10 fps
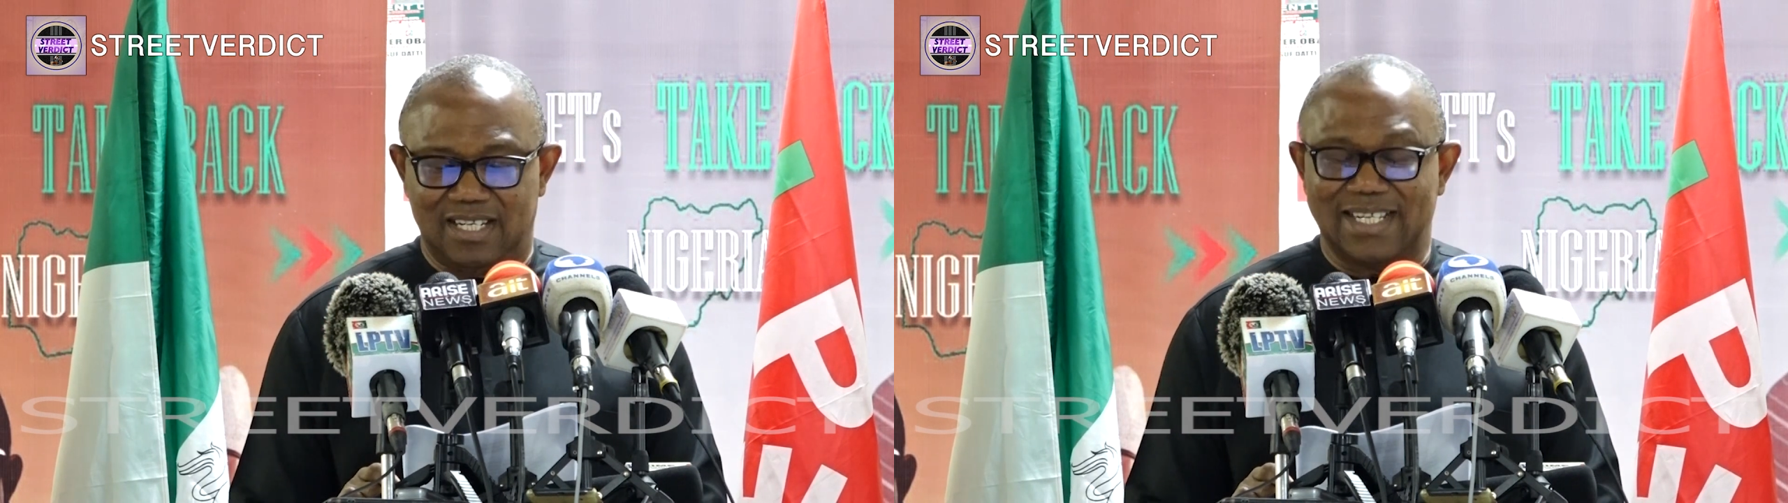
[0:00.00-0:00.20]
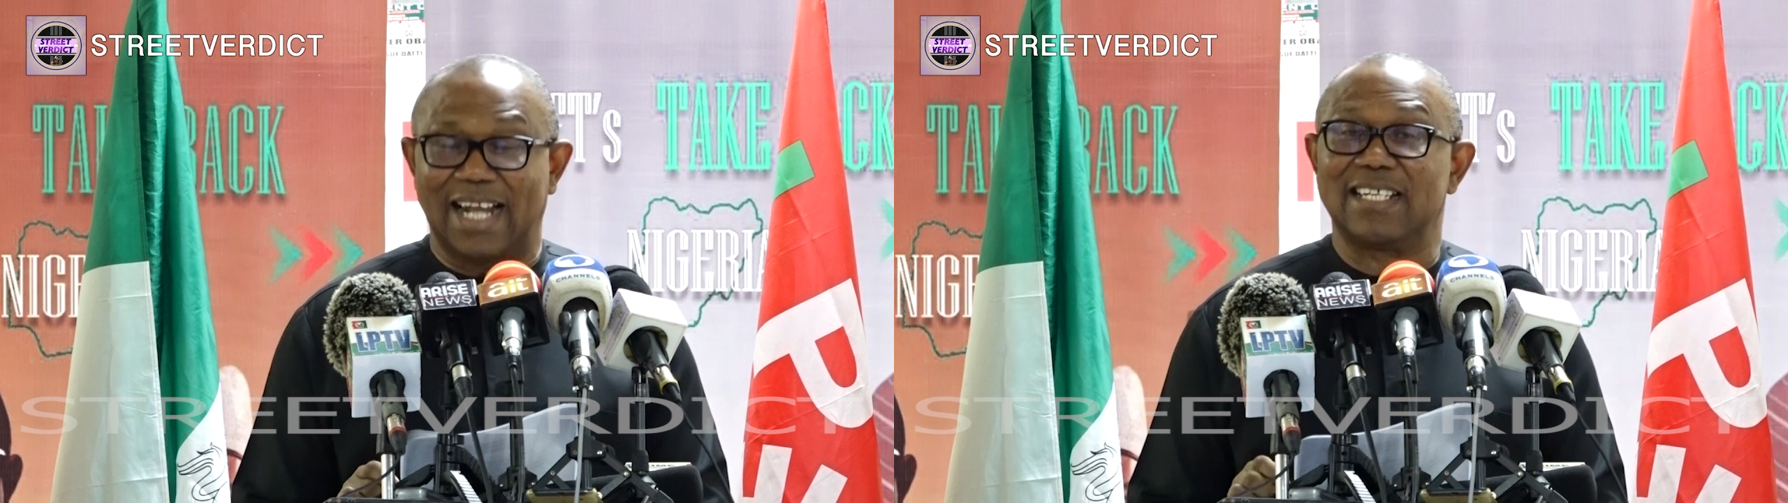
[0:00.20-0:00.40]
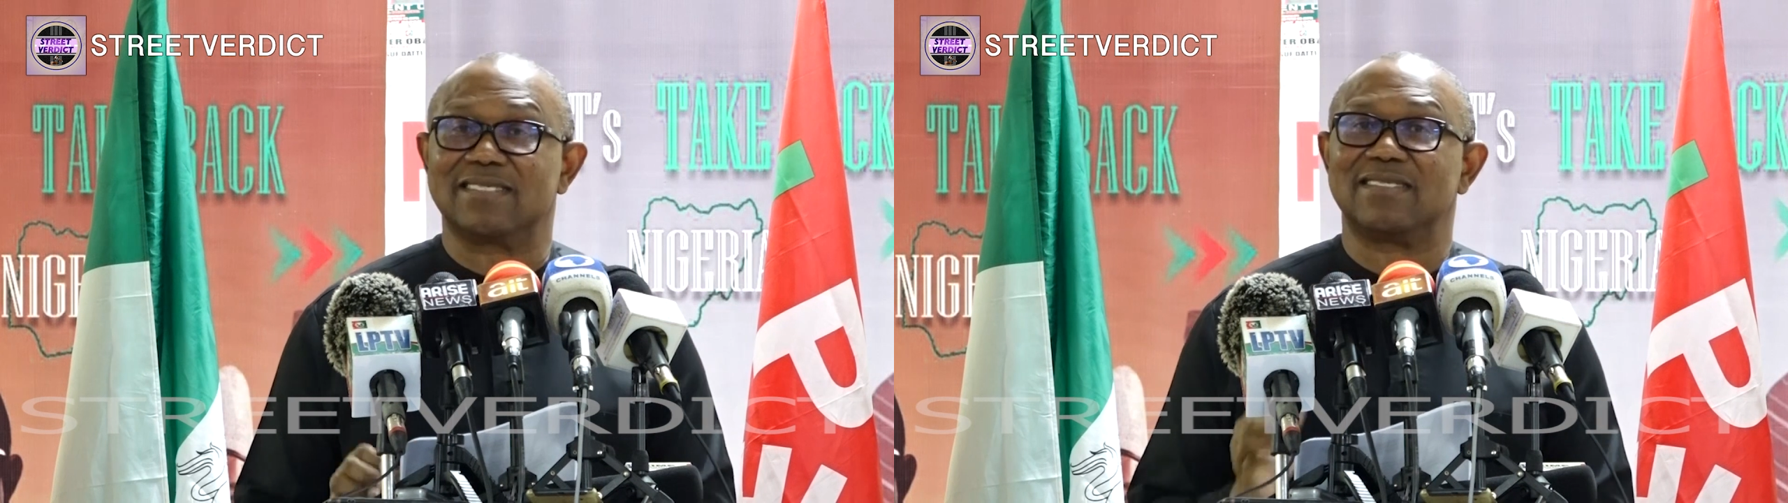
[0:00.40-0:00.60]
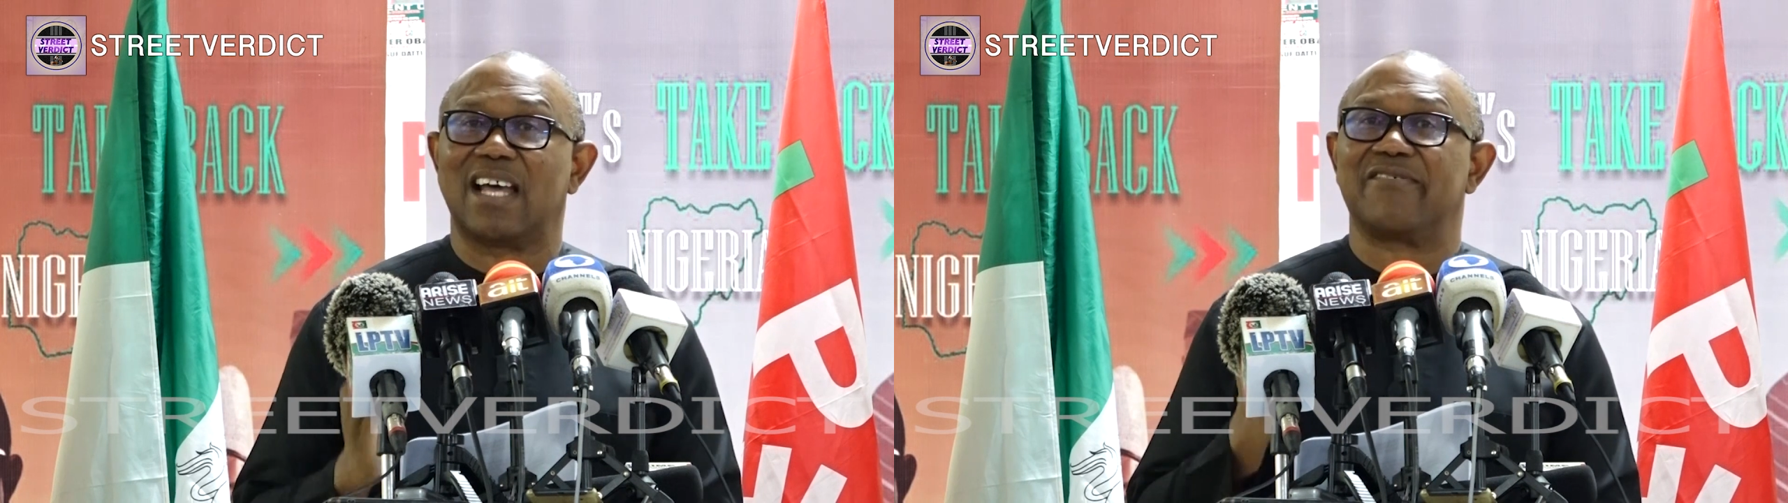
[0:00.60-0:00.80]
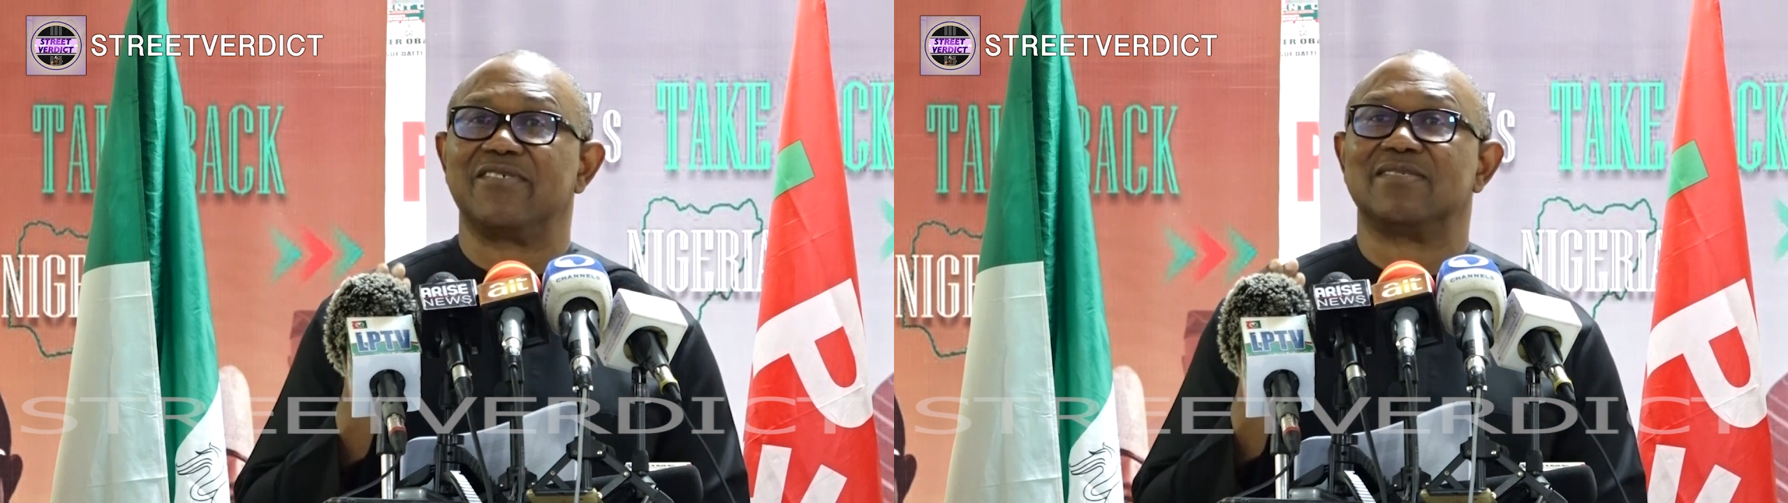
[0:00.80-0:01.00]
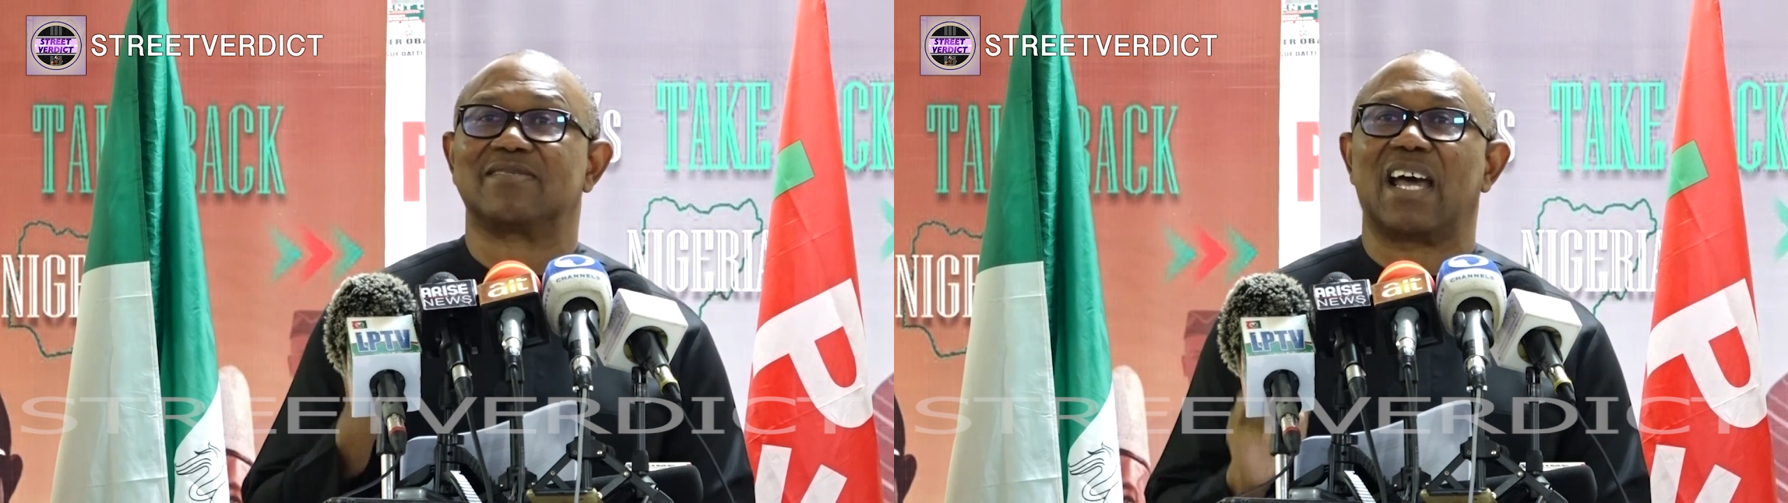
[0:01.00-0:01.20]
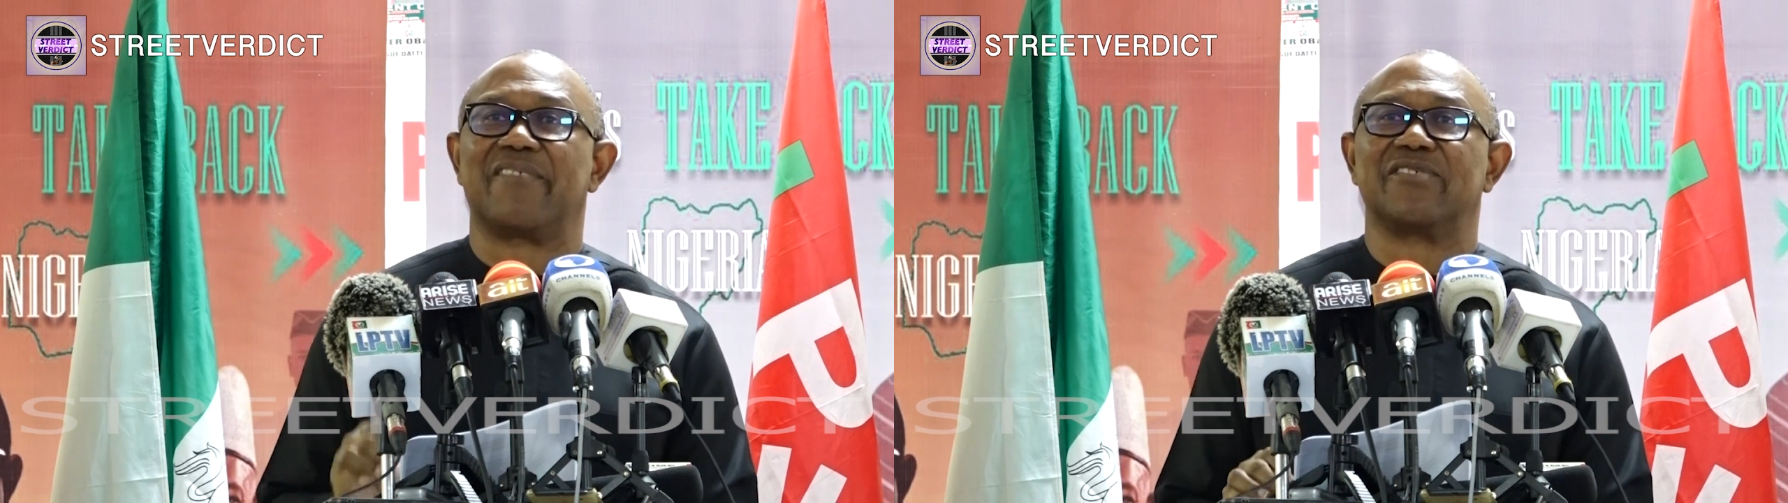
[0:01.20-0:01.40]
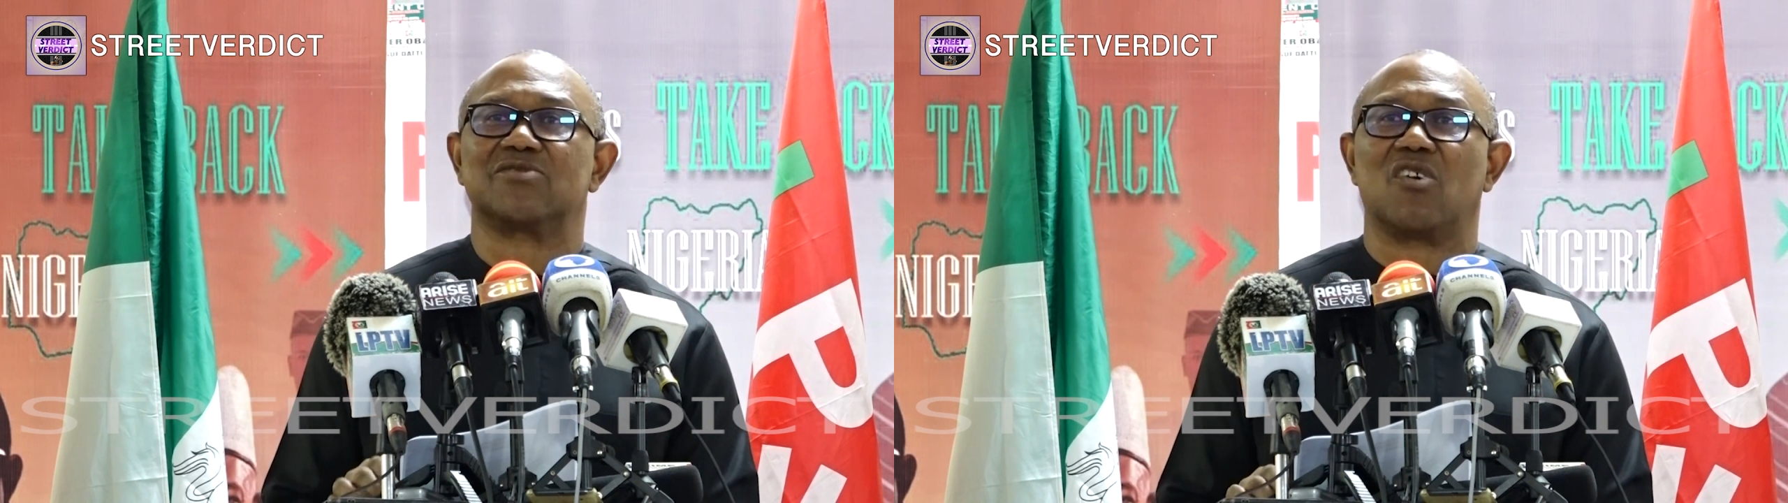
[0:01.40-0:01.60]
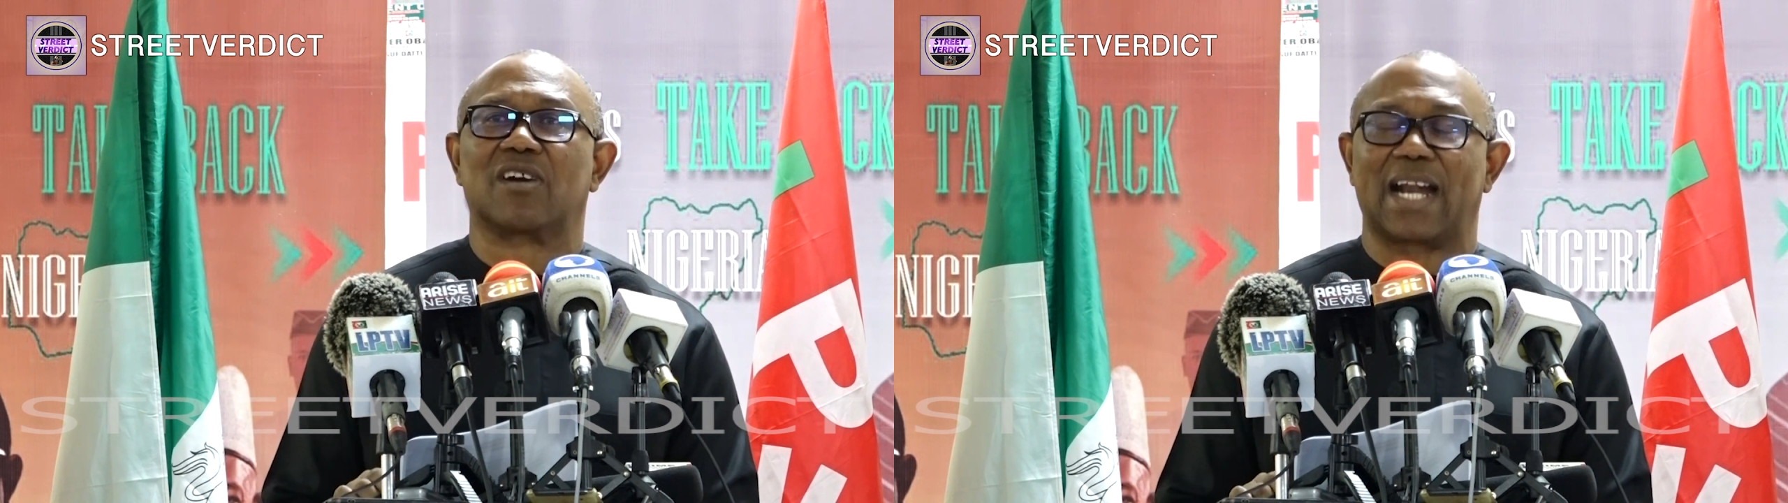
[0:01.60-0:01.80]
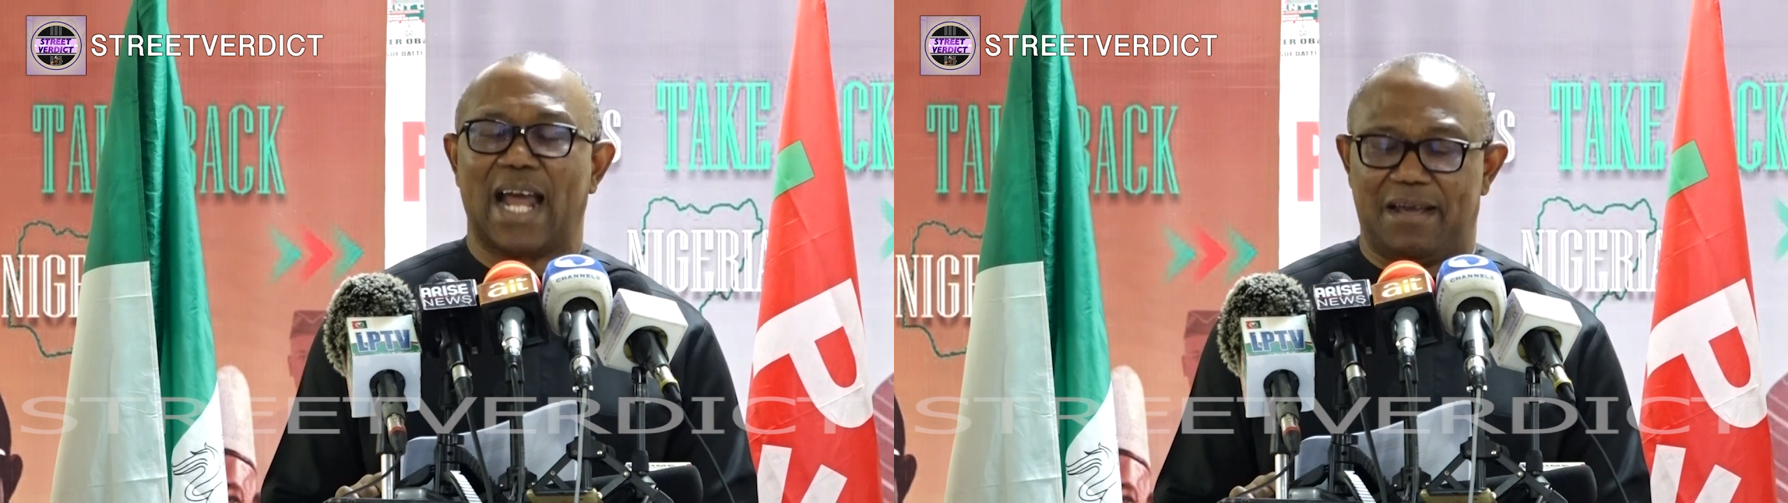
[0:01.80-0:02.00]
that is itself is no
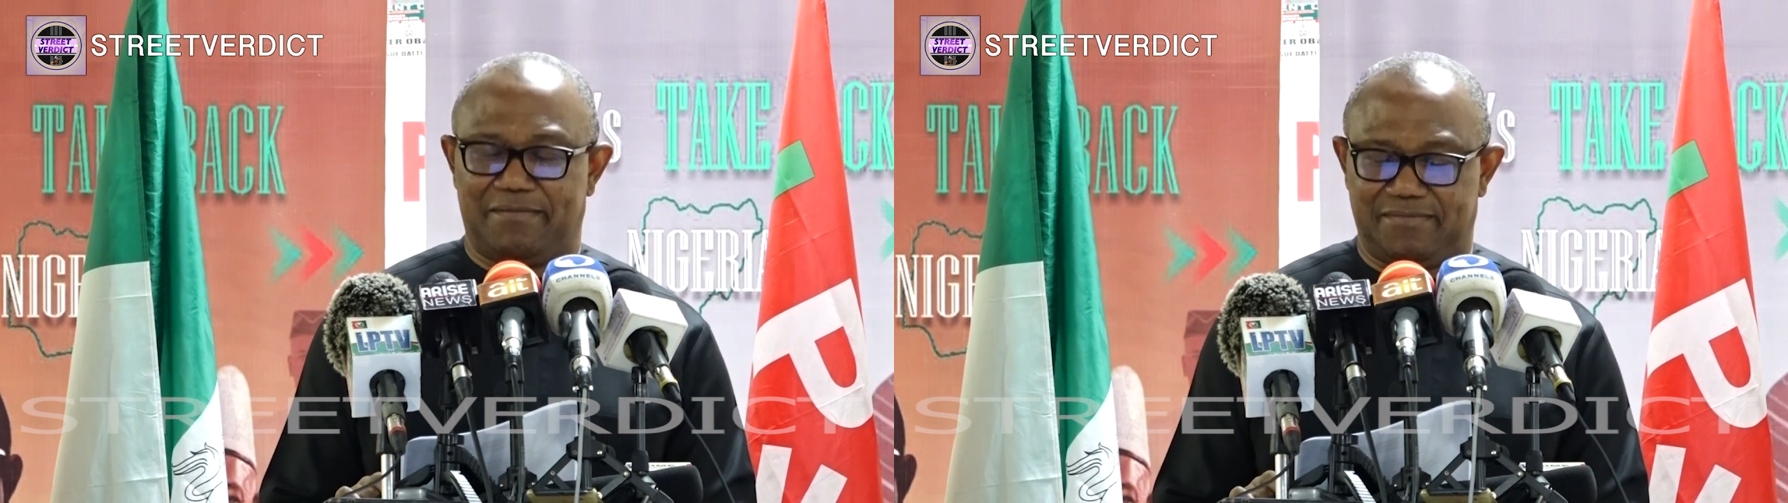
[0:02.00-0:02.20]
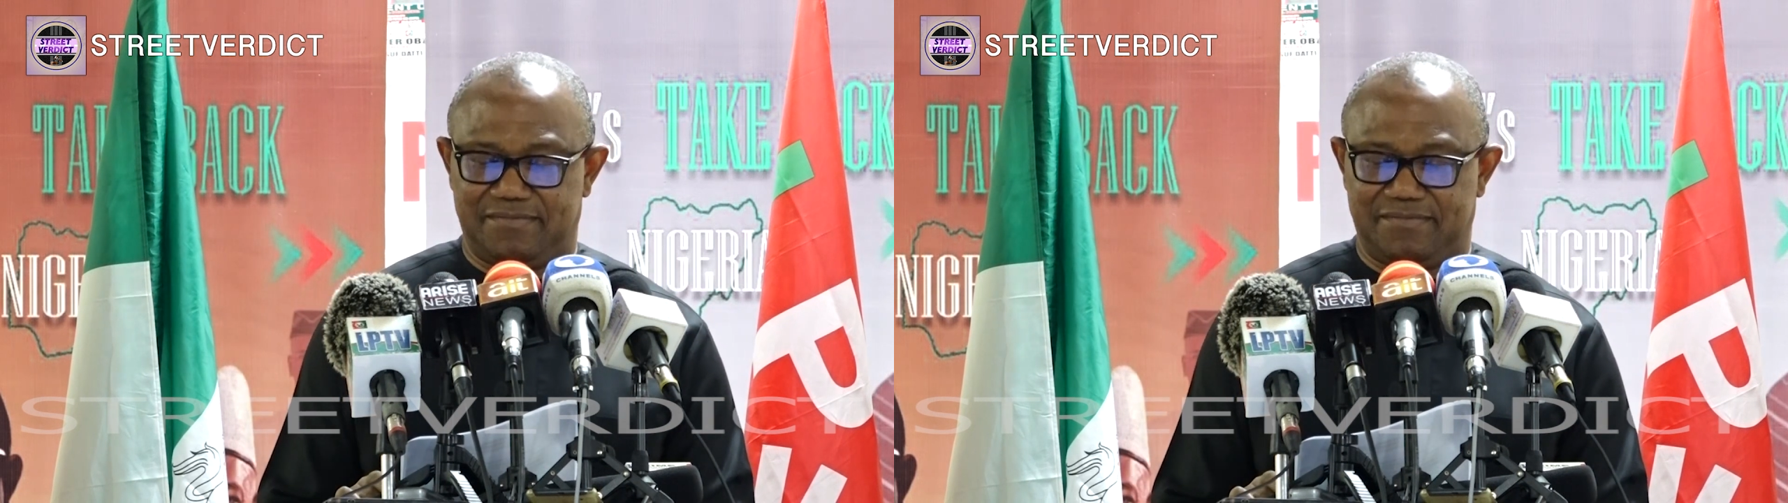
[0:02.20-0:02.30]
crime.